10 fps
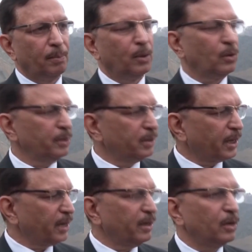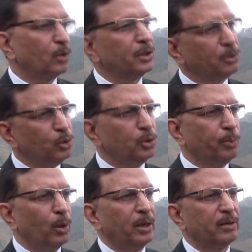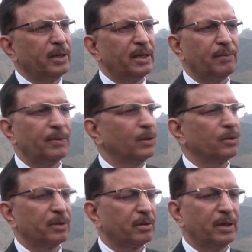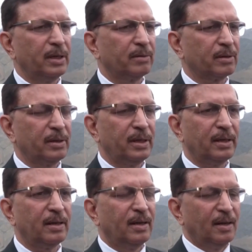because the direct hit on these huge boulders there were not succeeding.